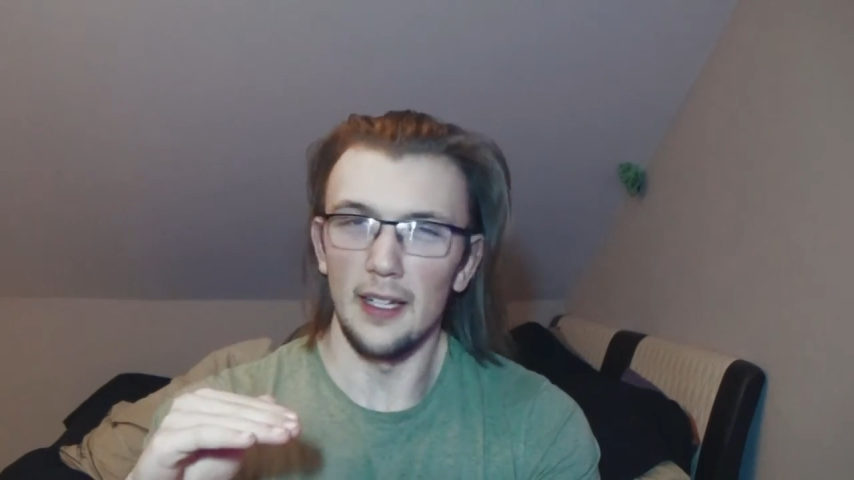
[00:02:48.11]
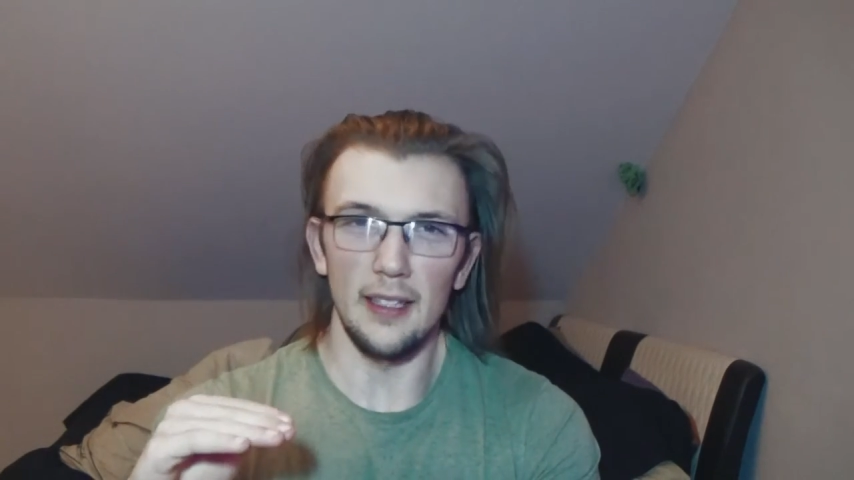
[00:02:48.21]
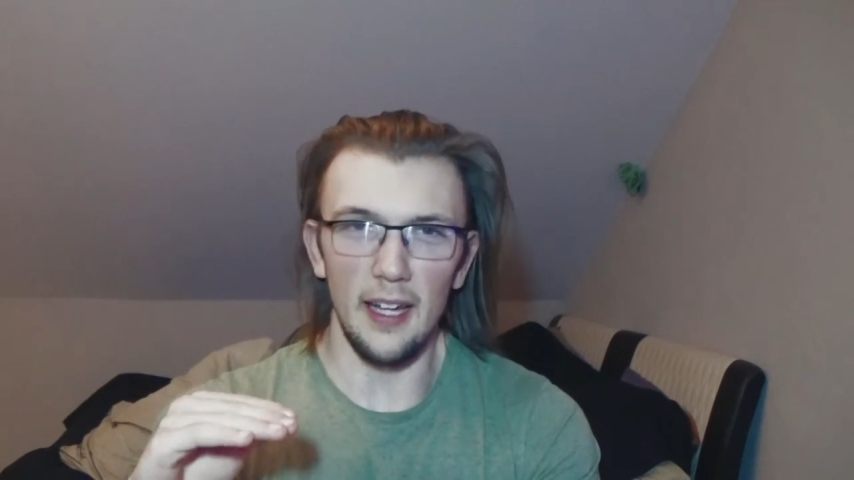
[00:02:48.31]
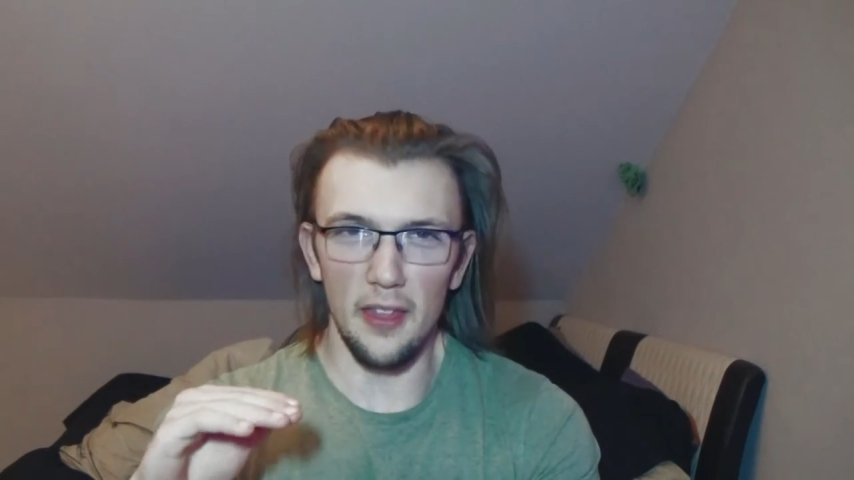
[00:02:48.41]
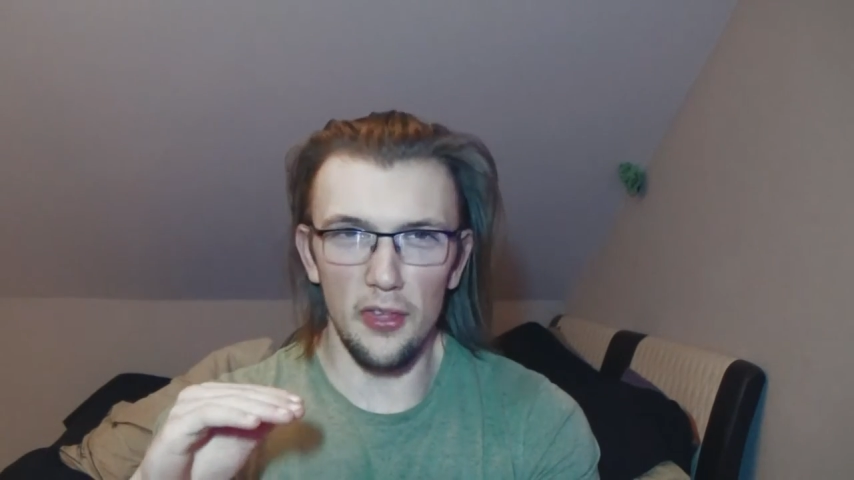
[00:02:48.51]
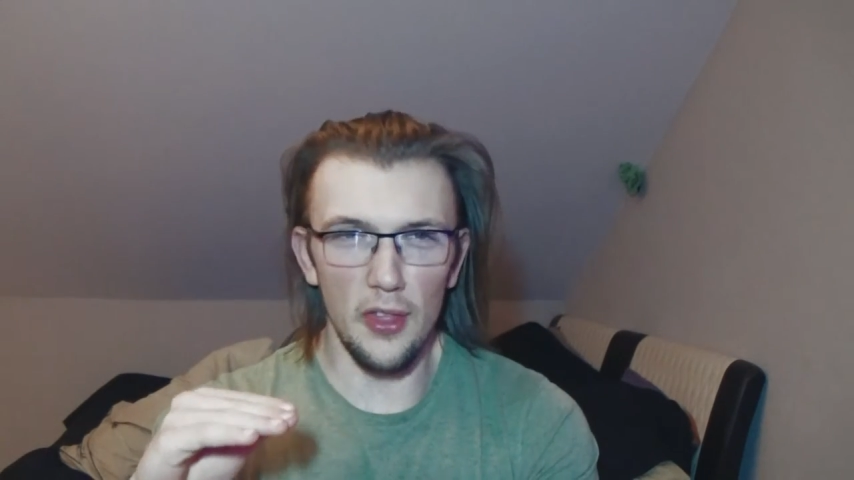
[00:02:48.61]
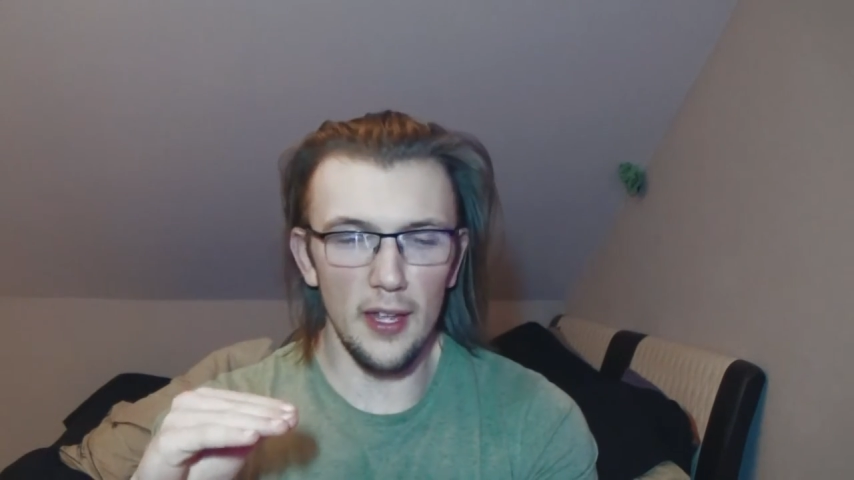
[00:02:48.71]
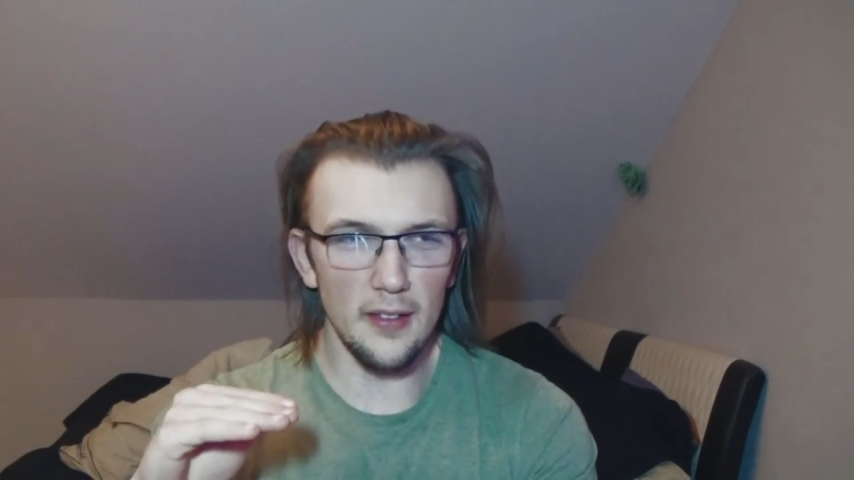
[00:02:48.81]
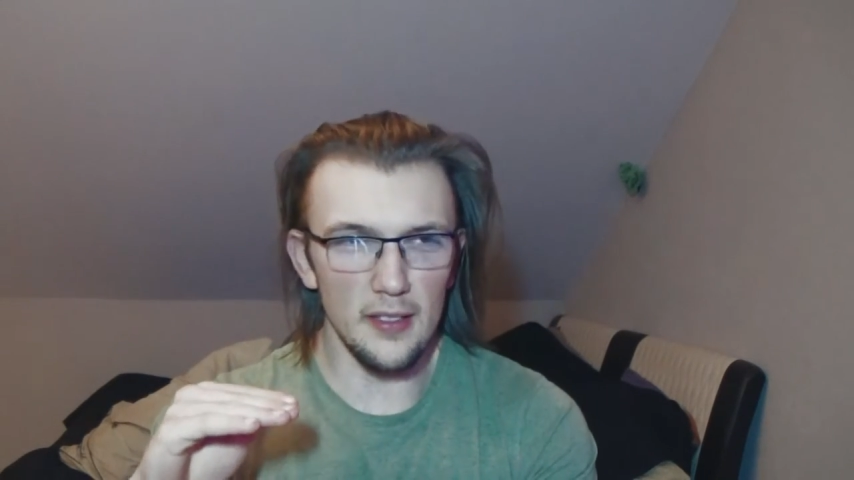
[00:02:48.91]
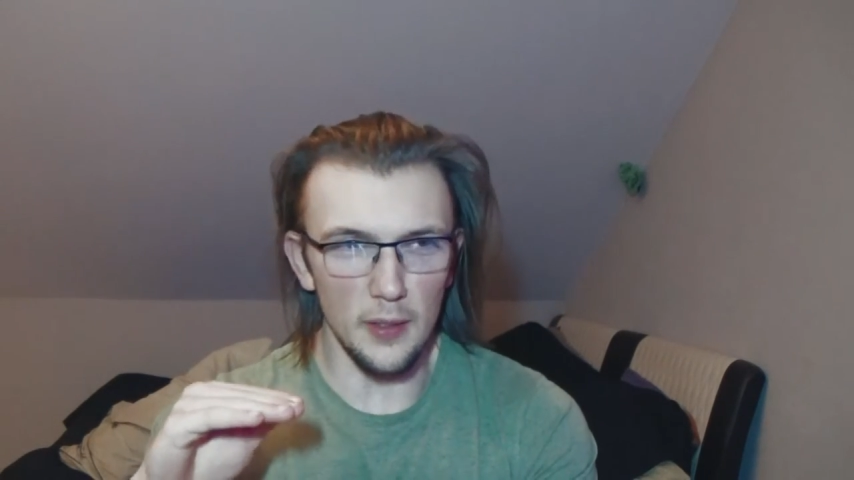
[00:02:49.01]
like
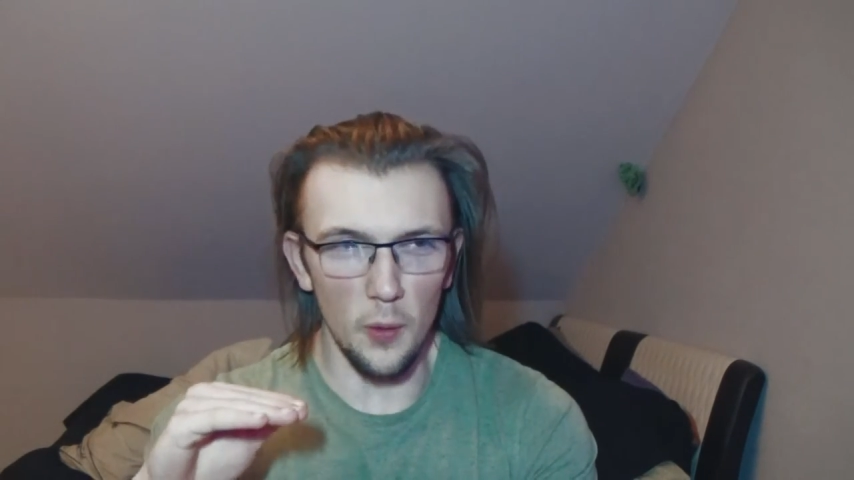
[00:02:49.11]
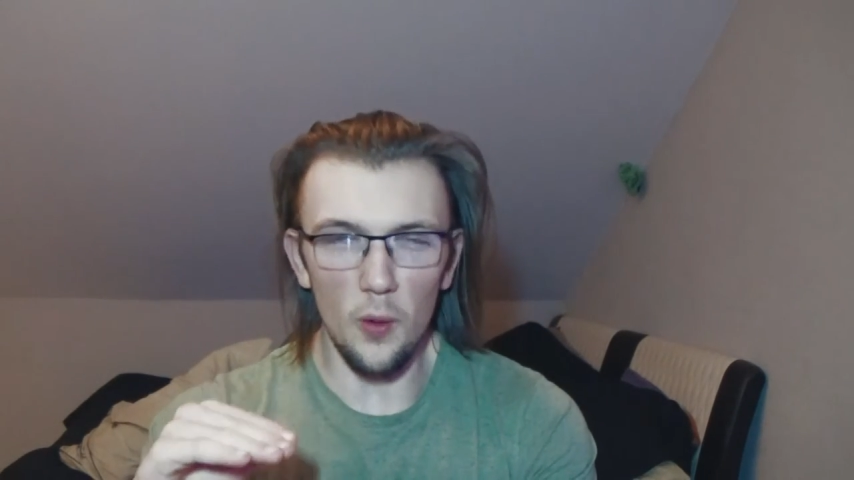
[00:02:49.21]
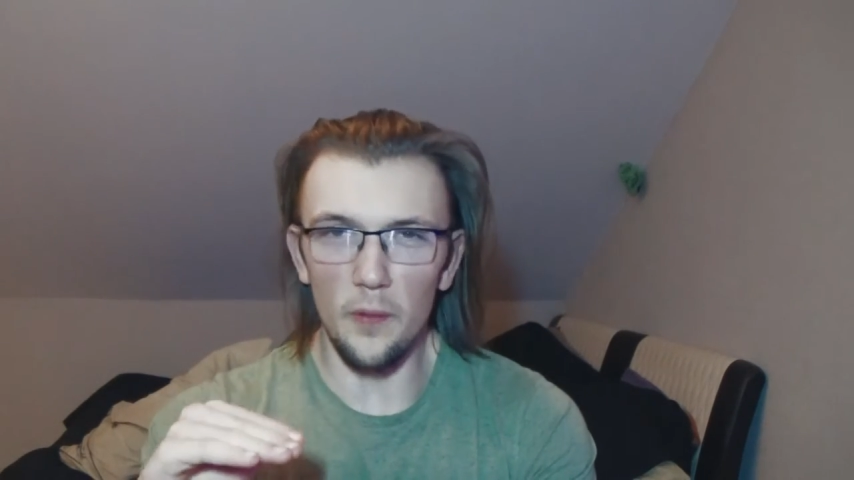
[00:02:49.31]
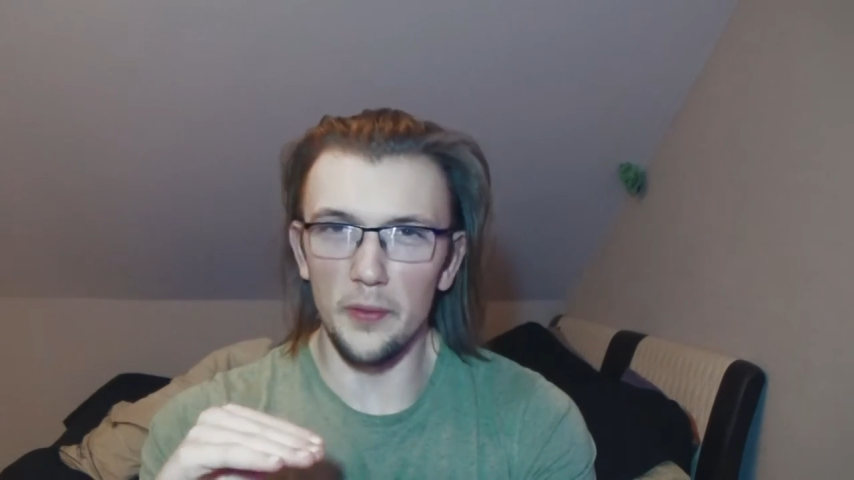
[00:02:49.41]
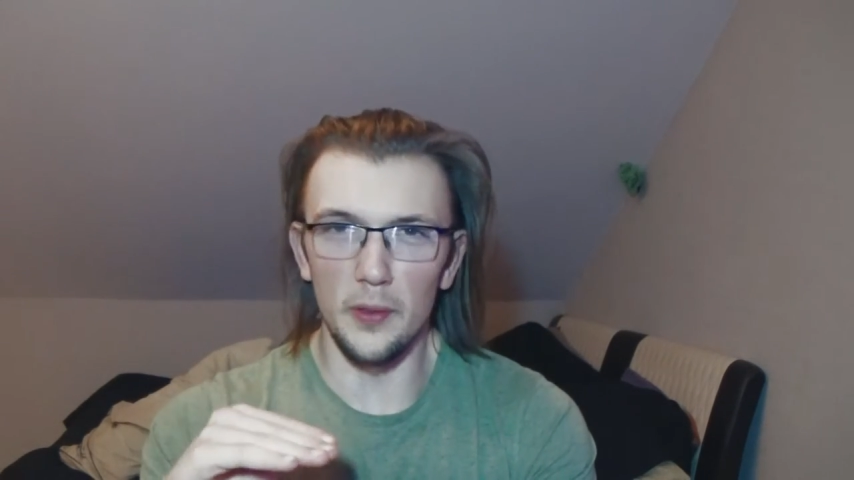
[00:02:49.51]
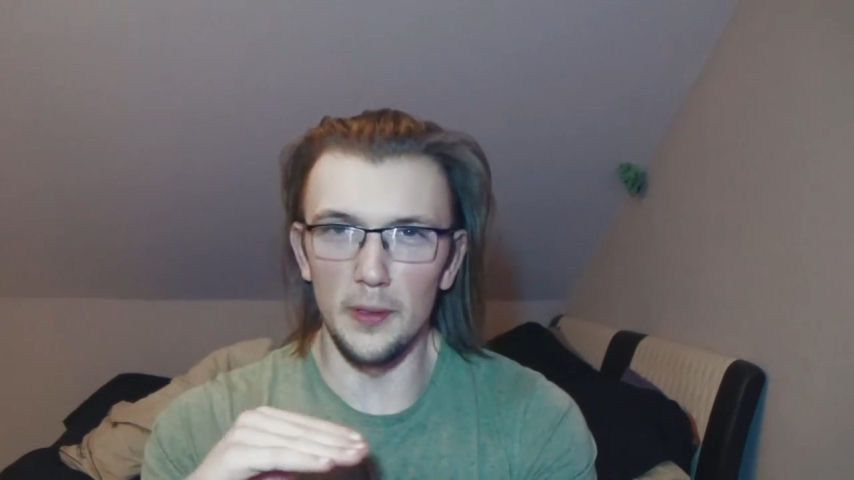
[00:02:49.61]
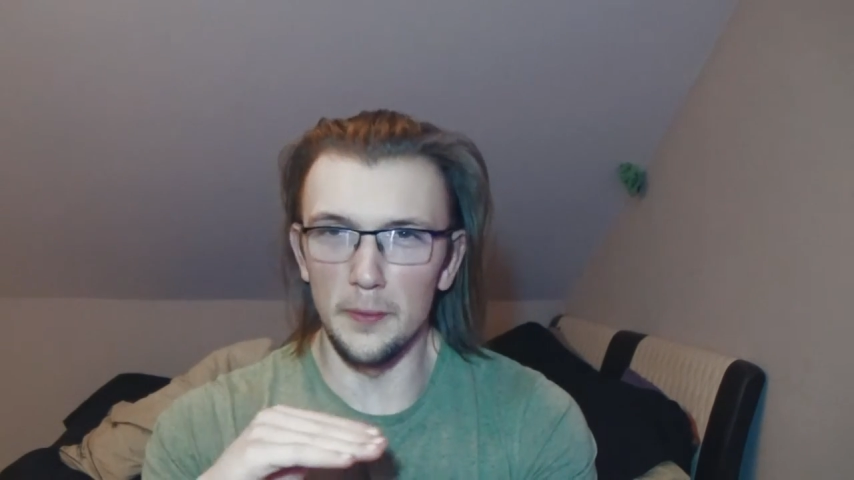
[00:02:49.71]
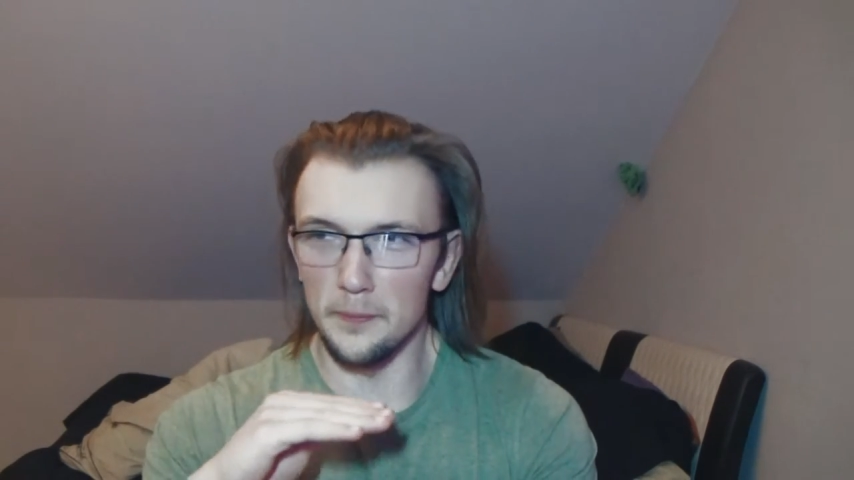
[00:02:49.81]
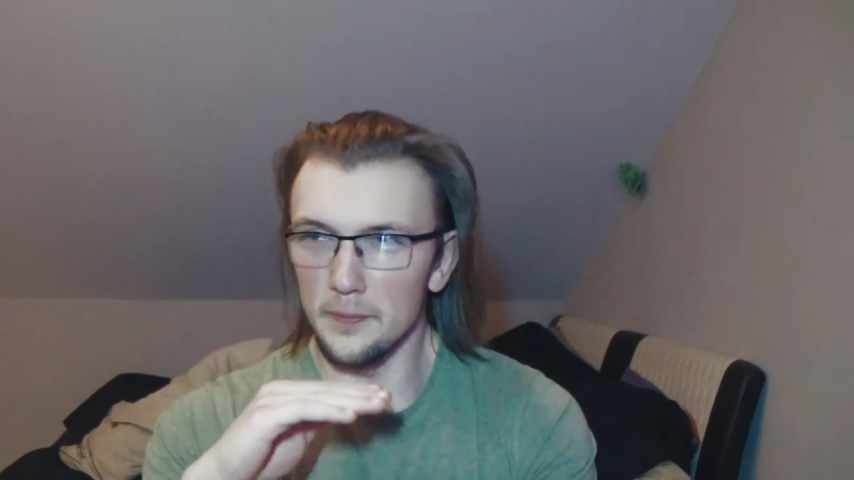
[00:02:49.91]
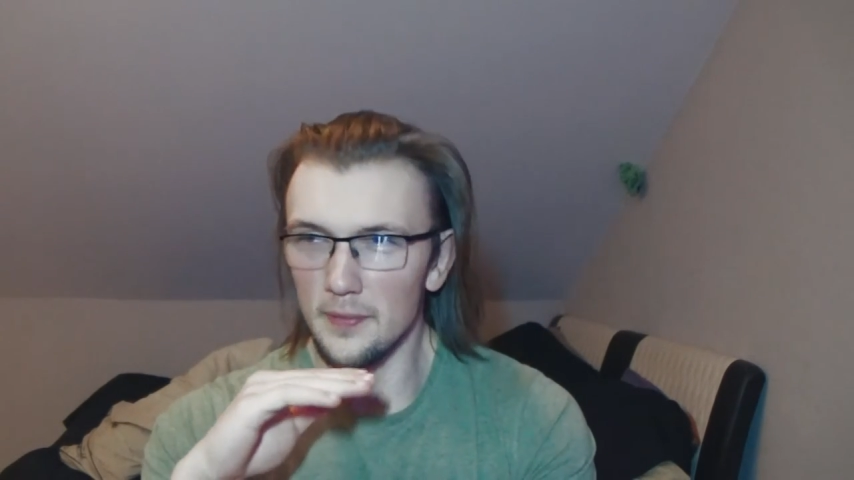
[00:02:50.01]
things are
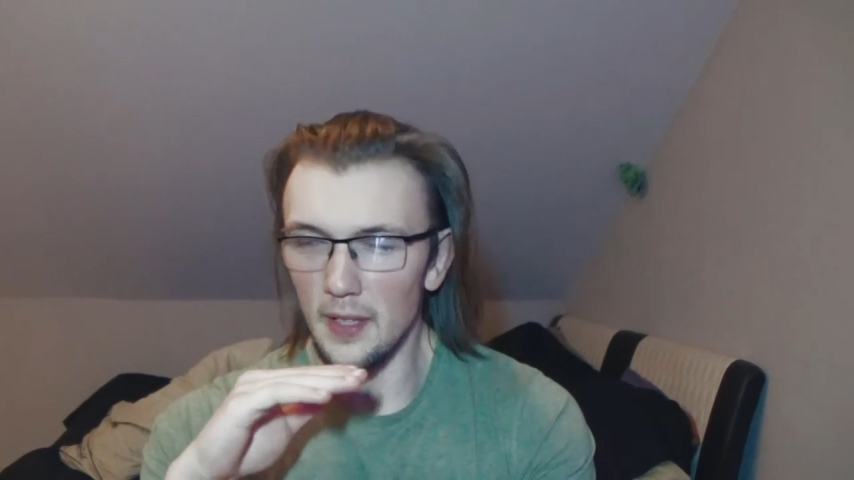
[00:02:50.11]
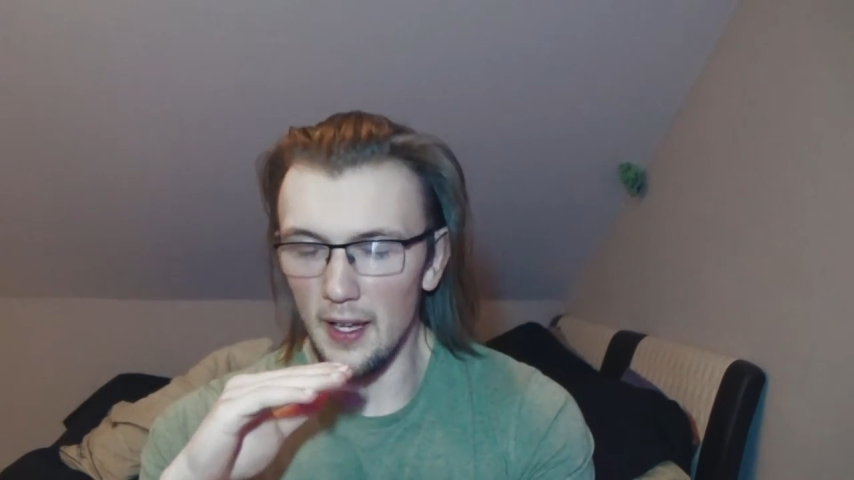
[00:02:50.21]
awful